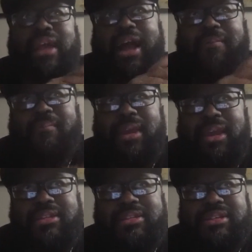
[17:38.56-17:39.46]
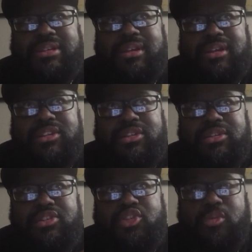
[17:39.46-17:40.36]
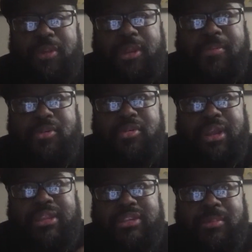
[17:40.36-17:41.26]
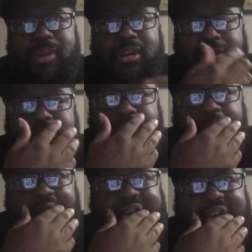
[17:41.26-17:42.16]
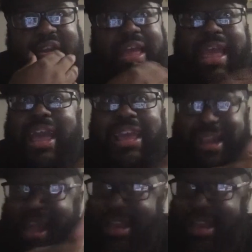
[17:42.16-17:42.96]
I met 2 people at the American Film Market, and I